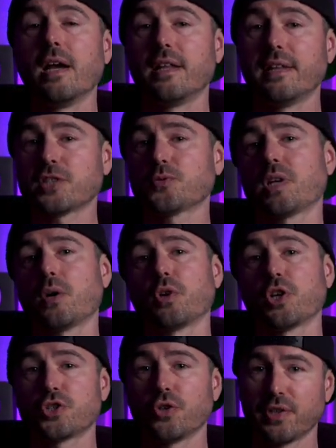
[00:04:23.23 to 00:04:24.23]
And that's what I
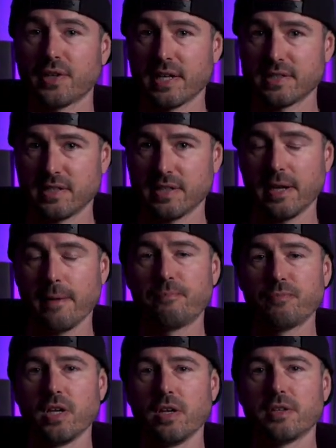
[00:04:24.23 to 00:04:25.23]
want to show you guys today.
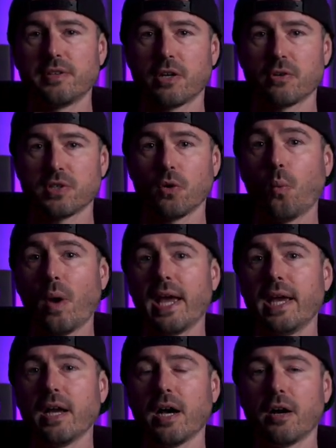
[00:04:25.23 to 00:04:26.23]
There's a
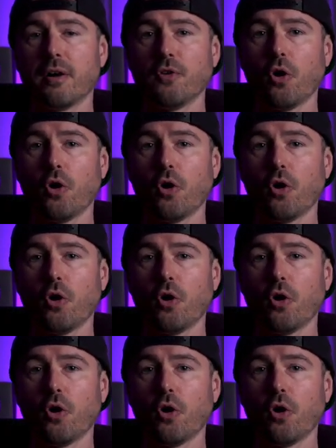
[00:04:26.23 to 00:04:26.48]
way of